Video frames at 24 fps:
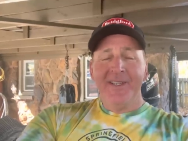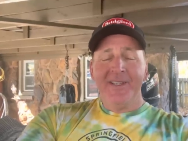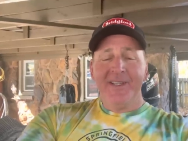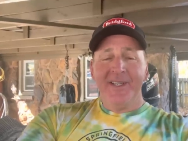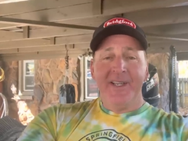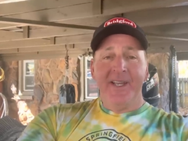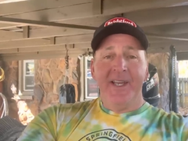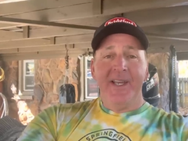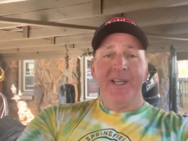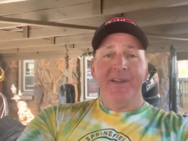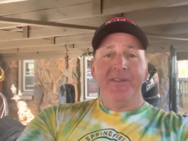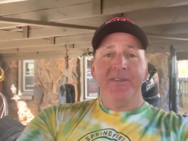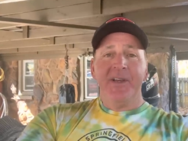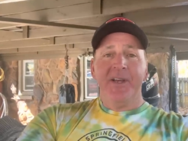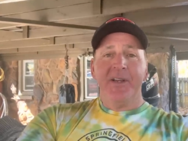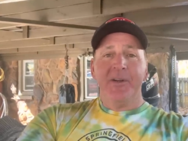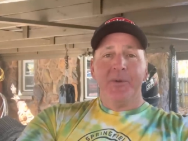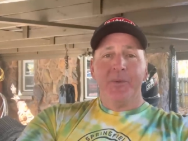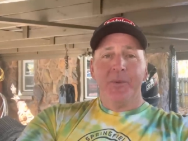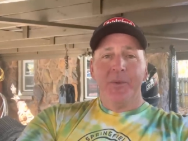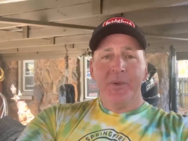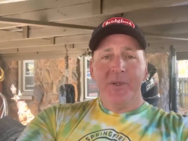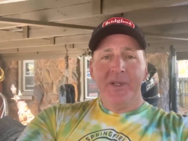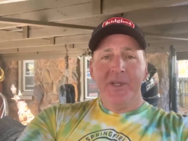Today I've got
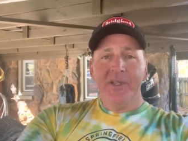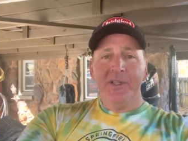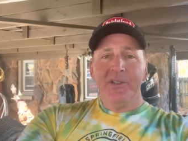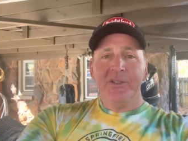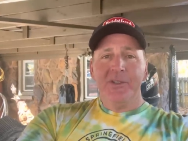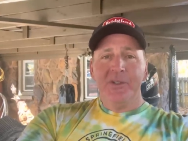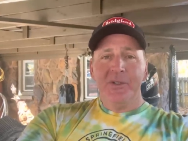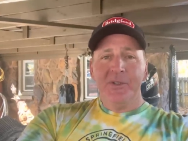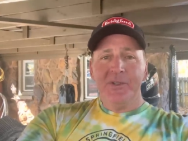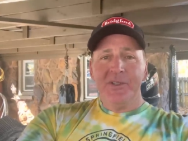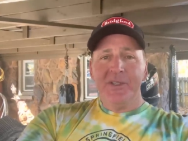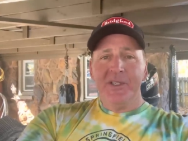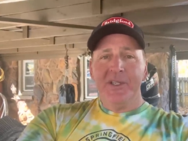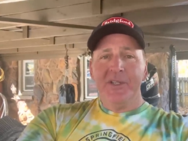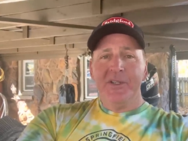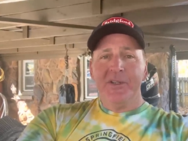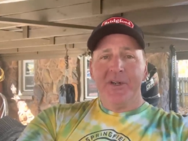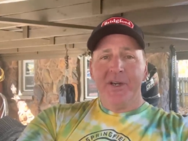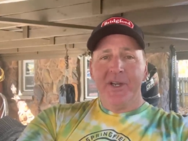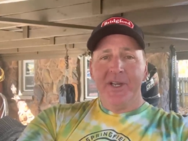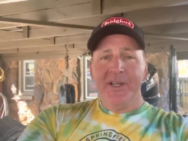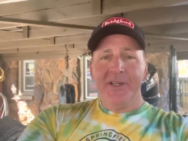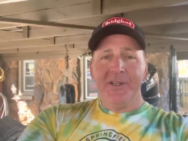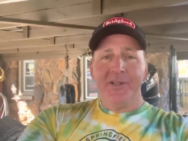a really juicy,
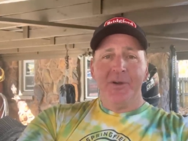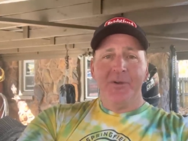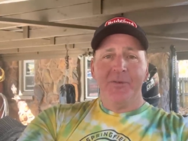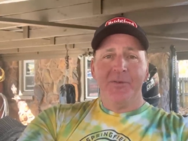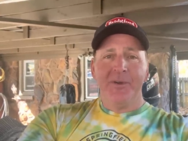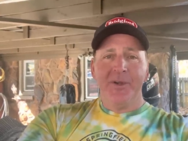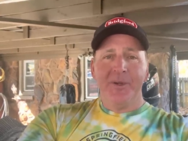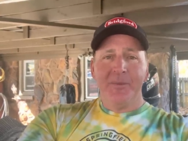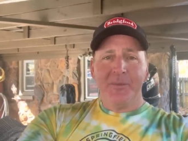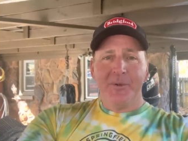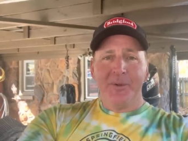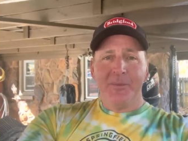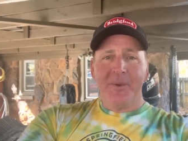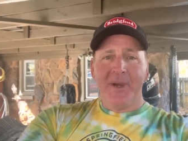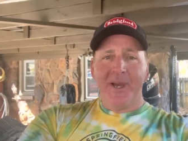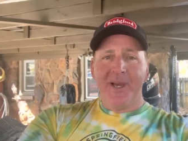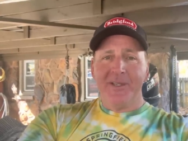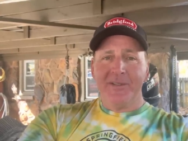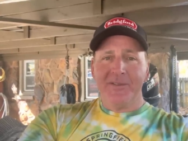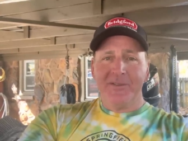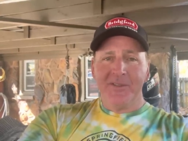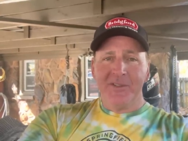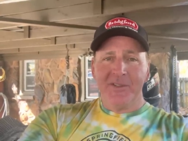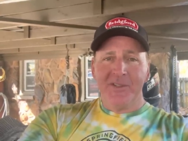great November
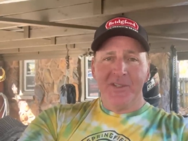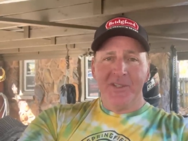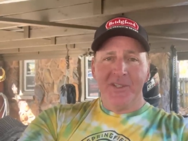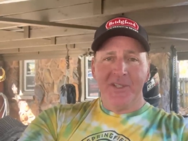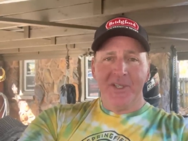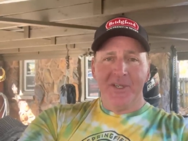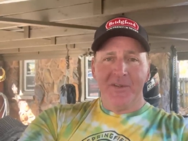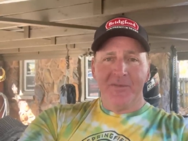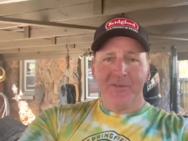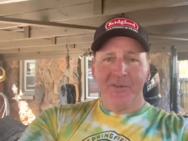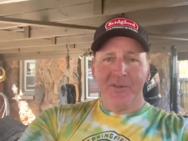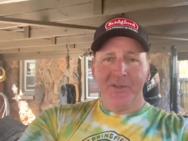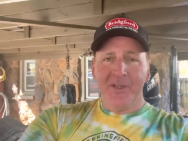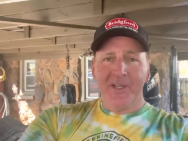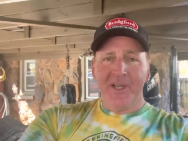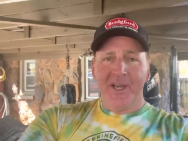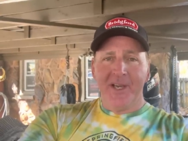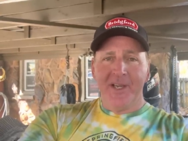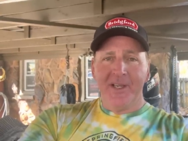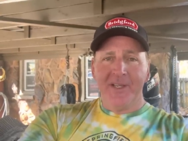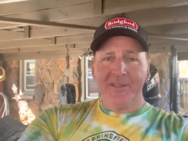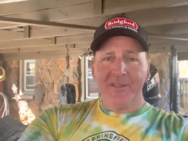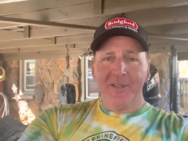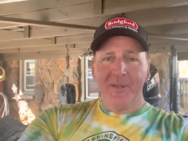bass fishing tip for you
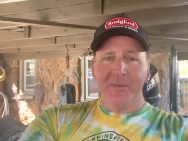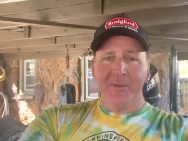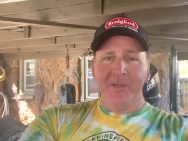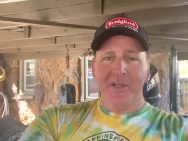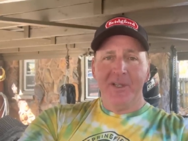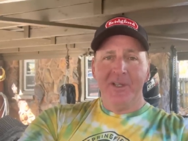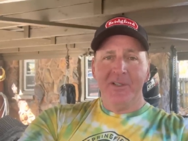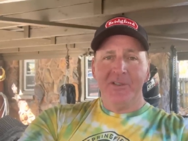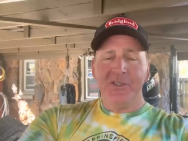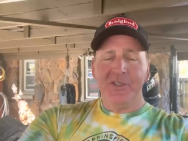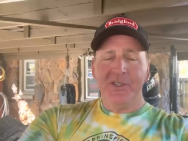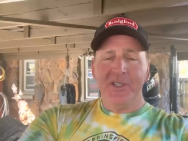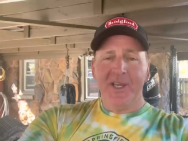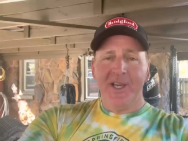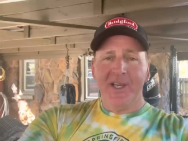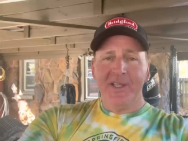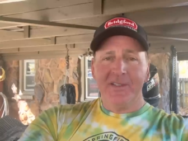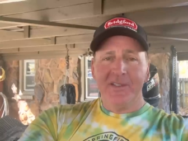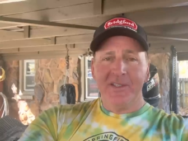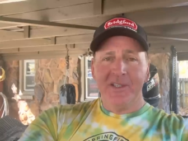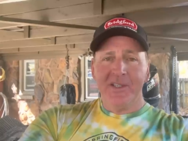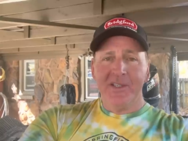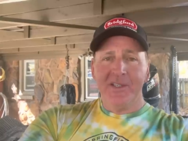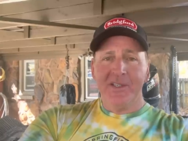guys. I'm going to let you
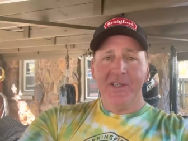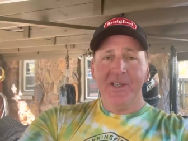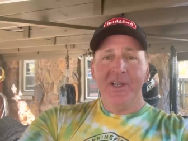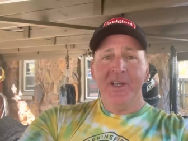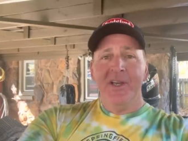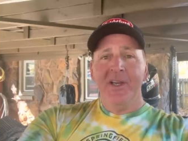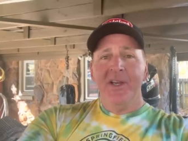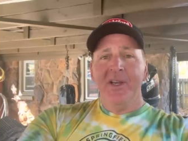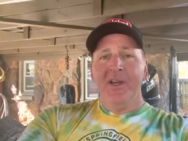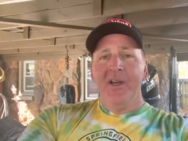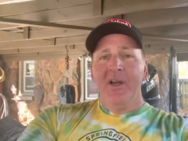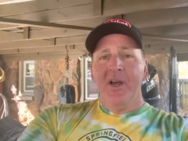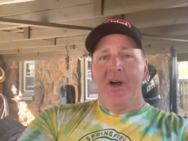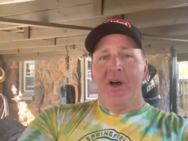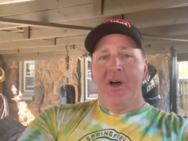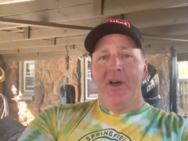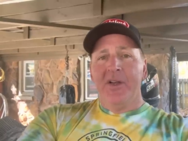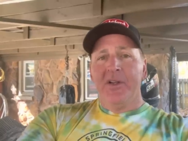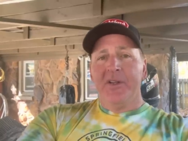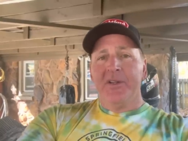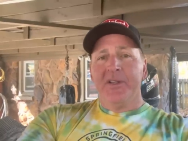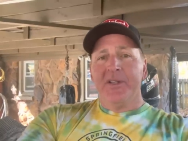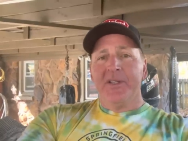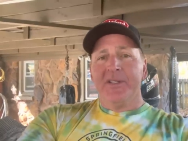guys in
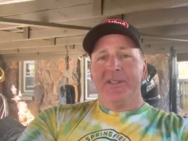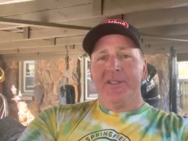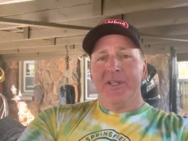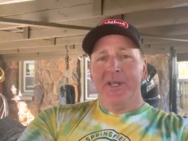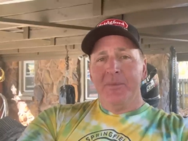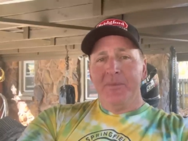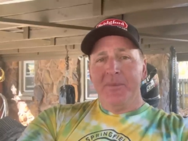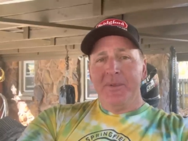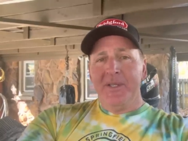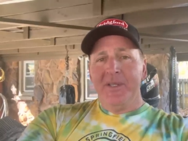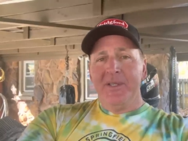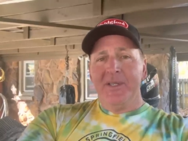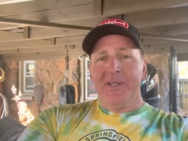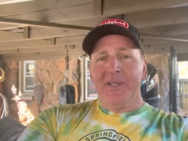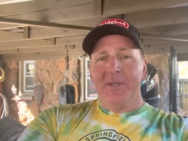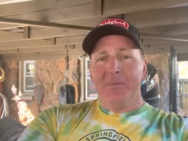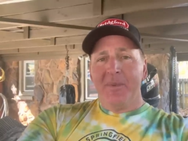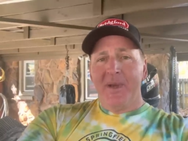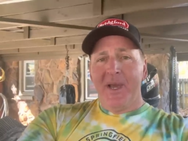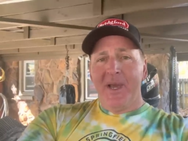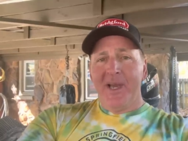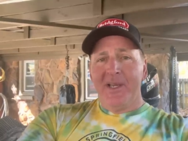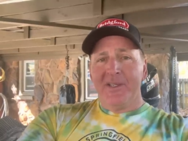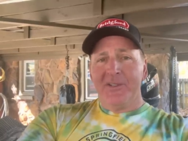on something that the
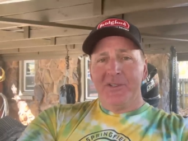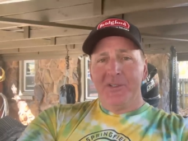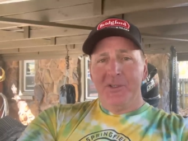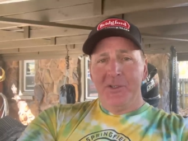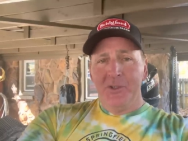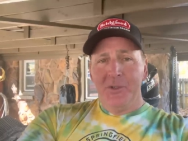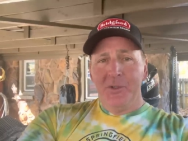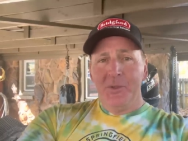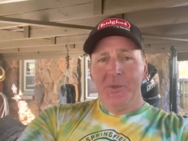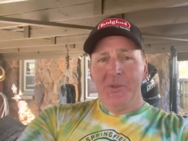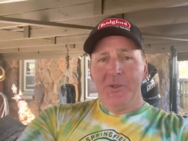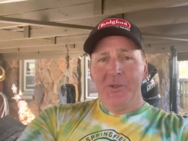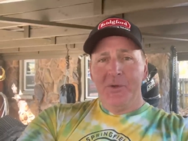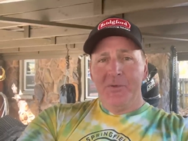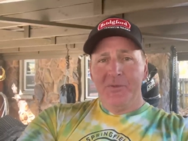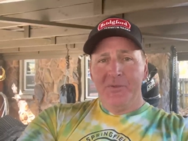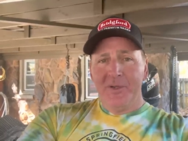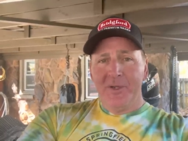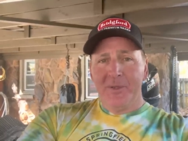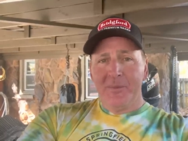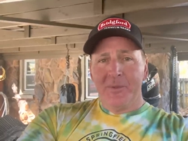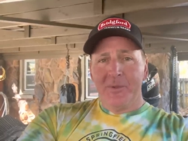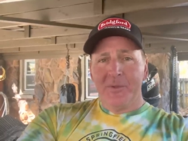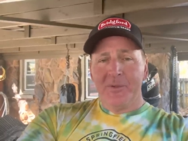bass do in
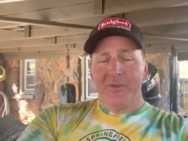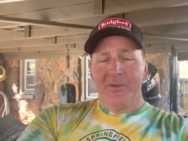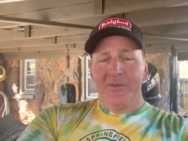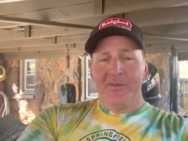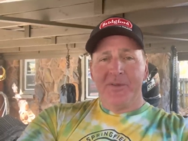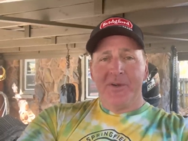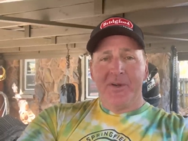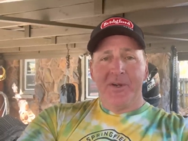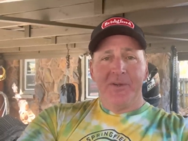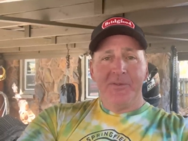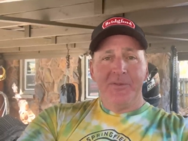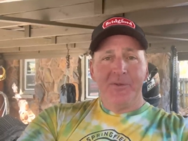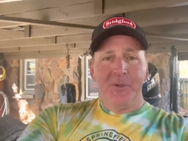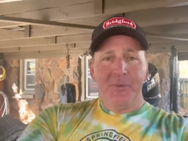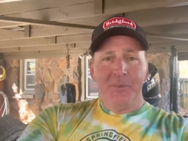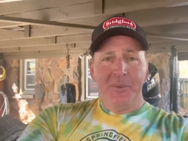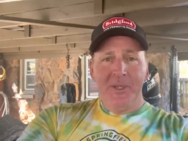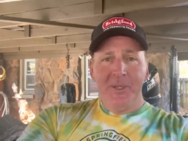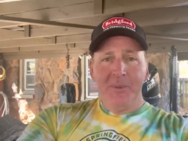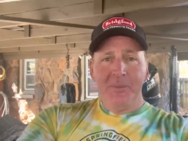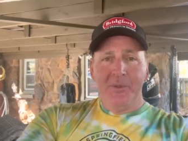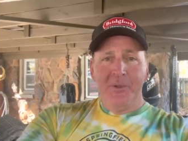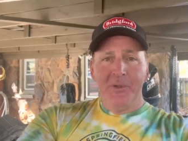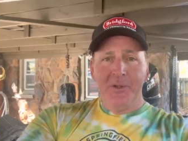November that very few
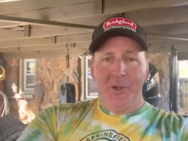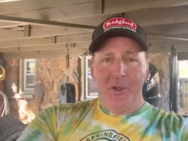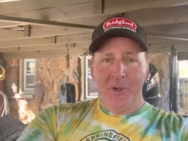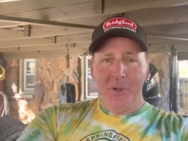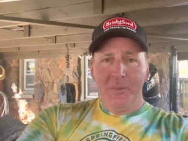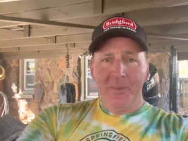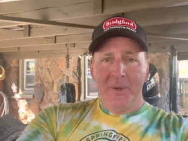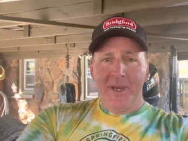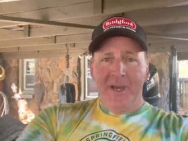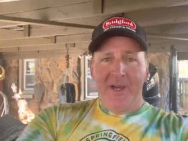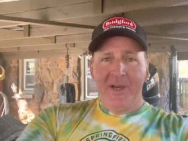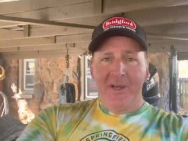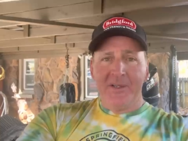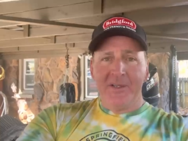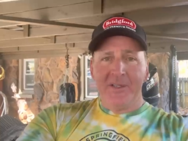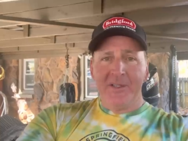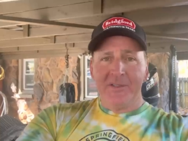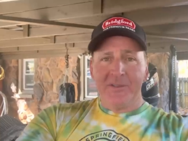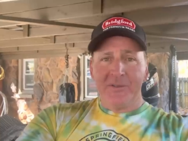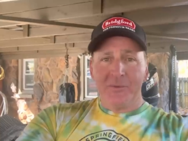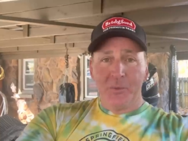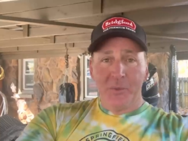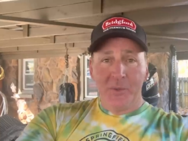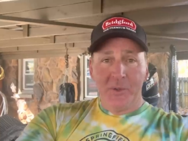people know about.
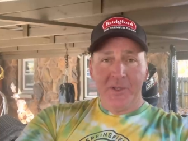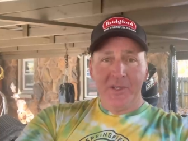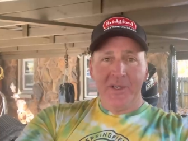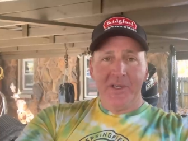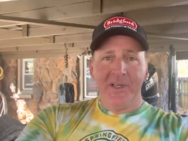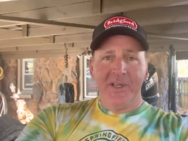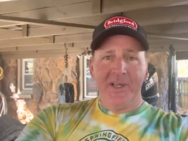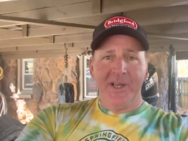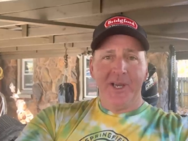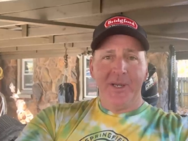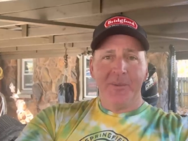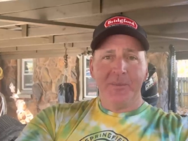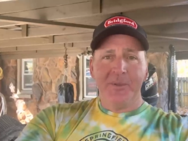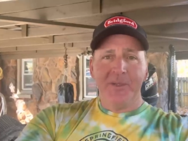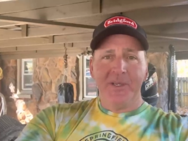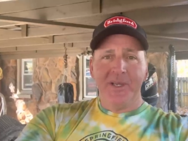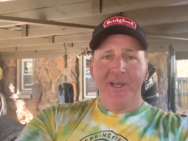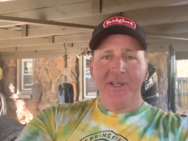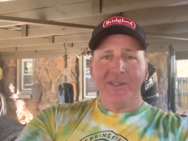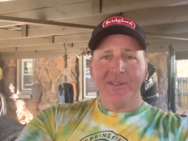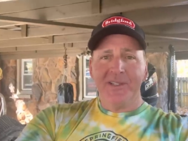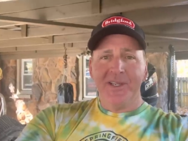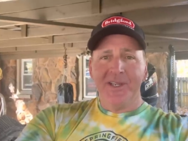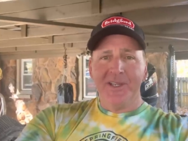It's really going to help you
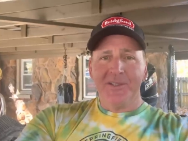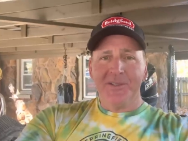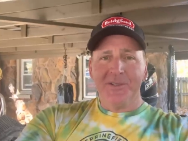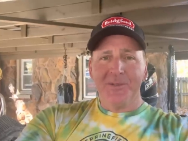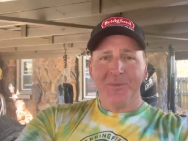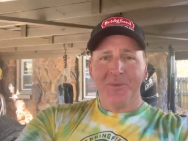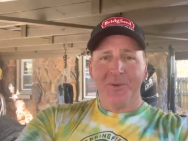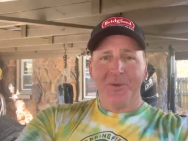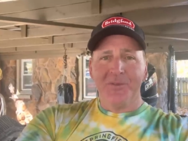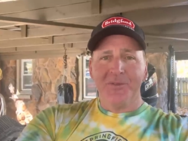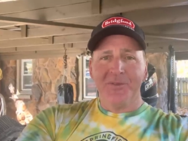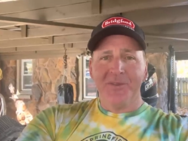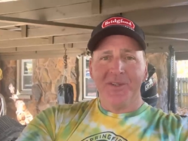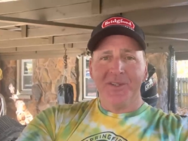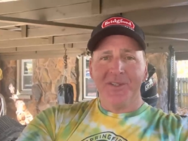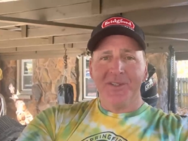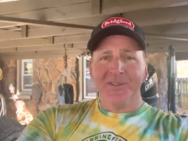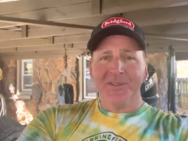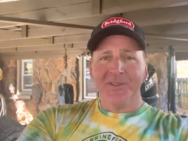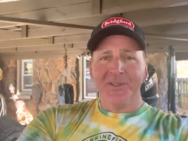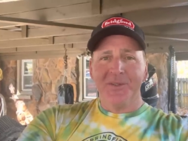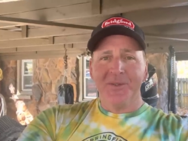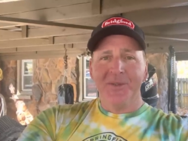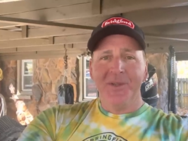guys catch some more
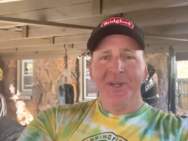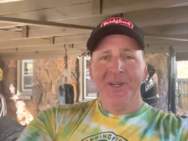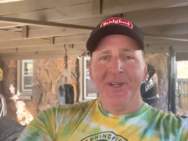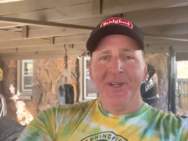fish. So